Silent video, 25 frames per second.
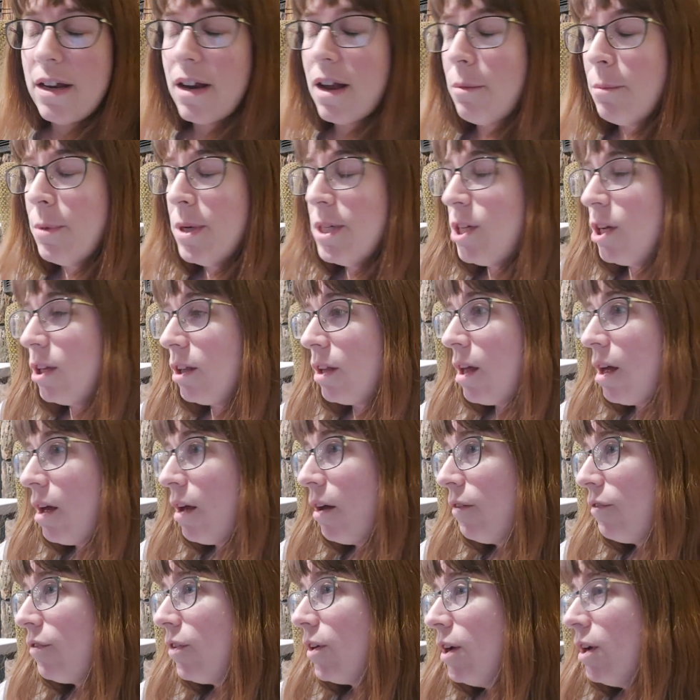and how much I
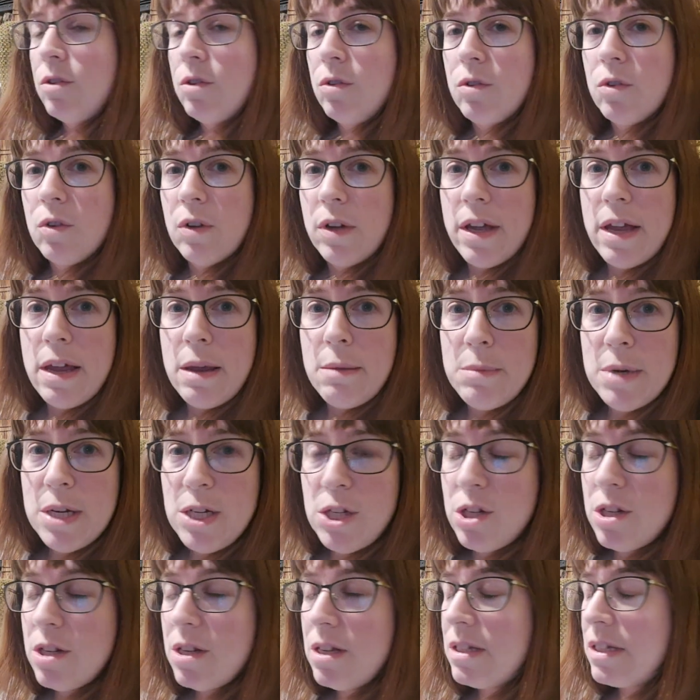love Google
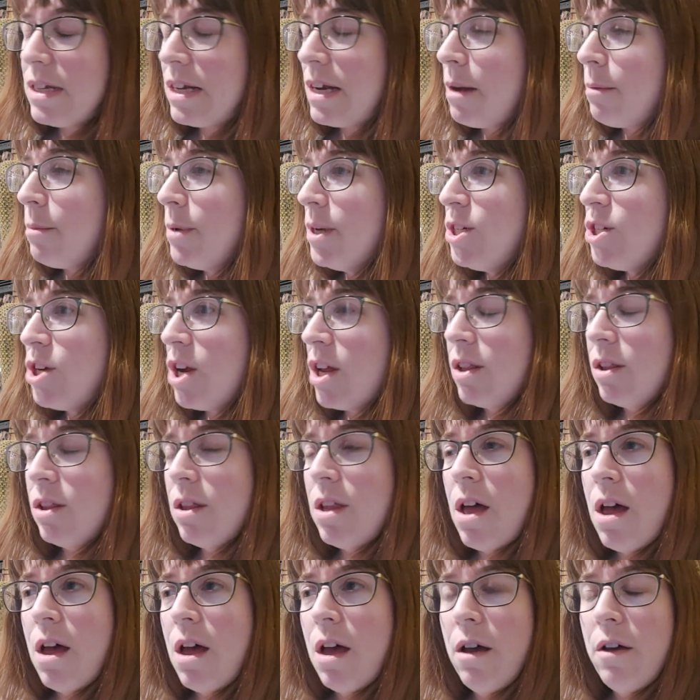Images and how much I
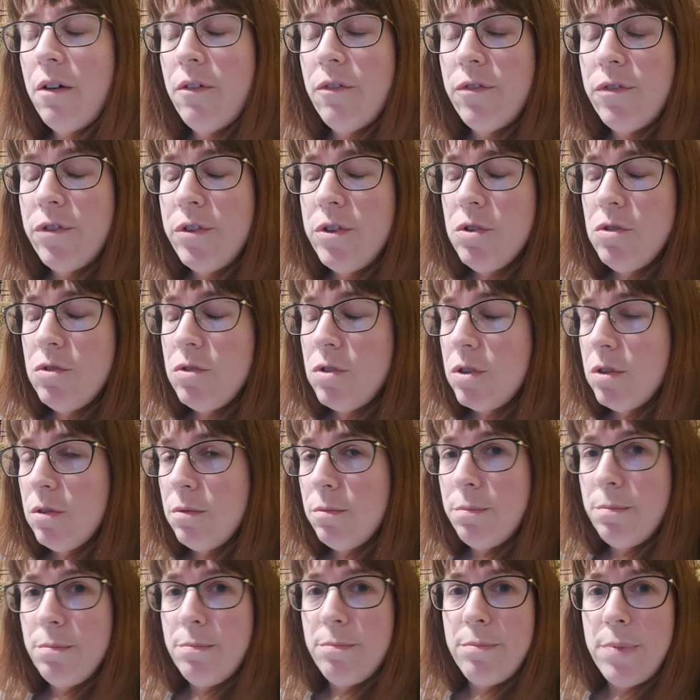love
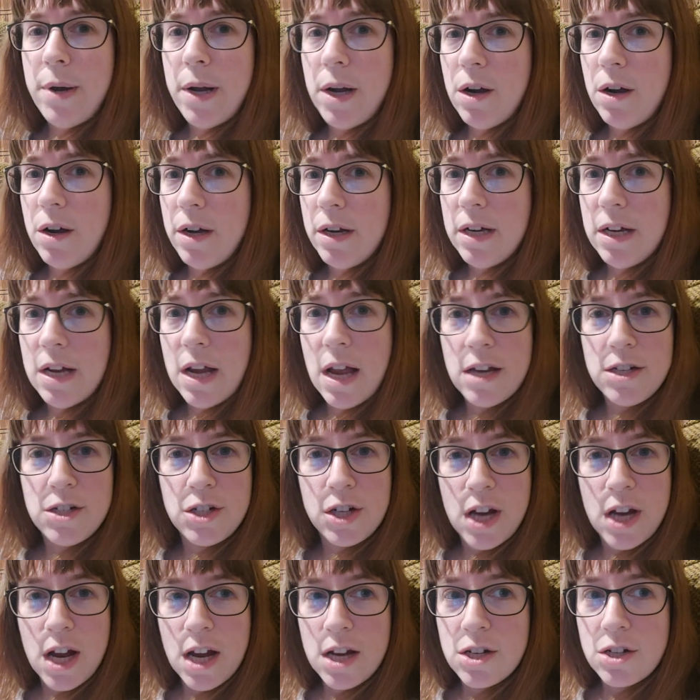YouTube parody
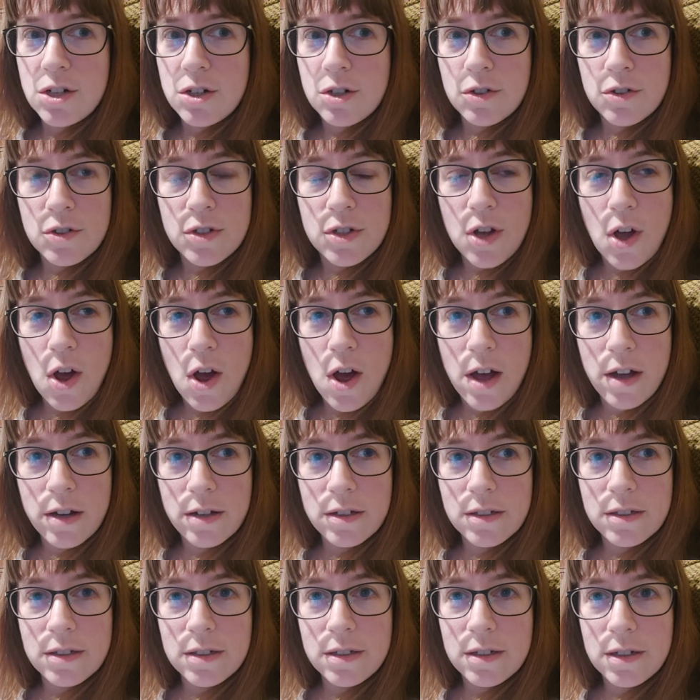educational
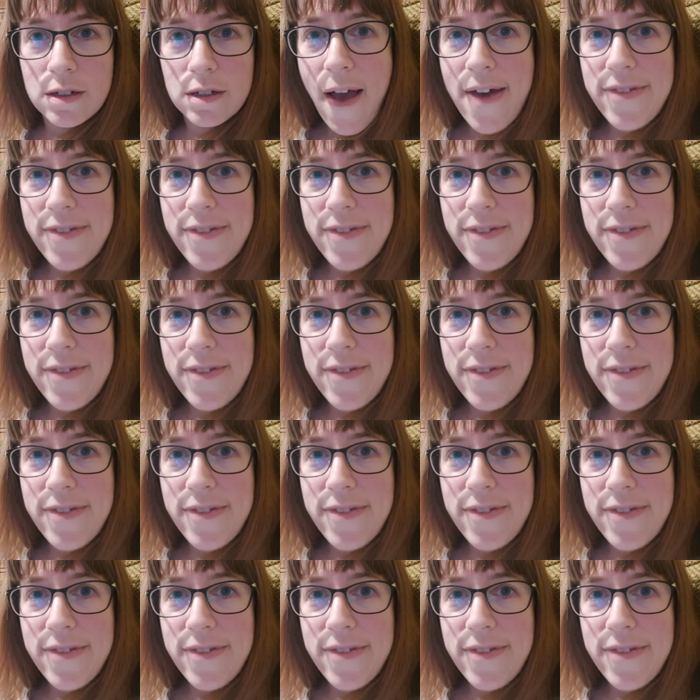songs.